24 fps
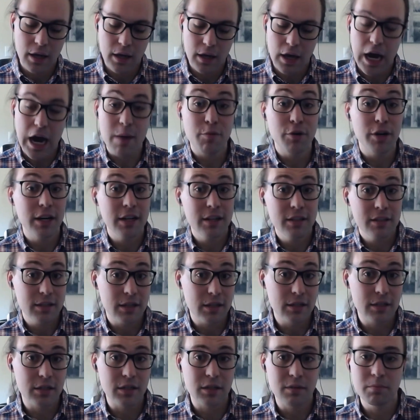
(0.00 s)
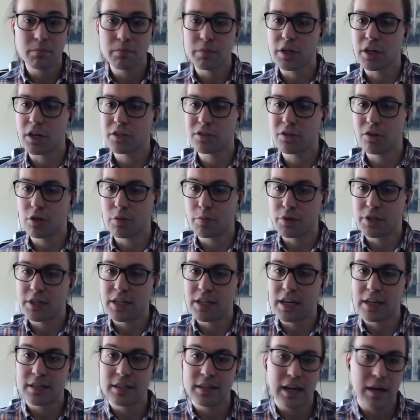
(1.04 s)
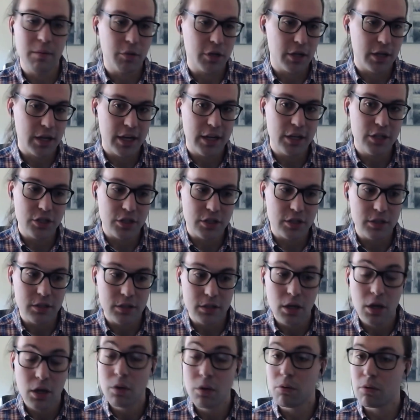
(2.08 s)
operating system, but also the protected applications.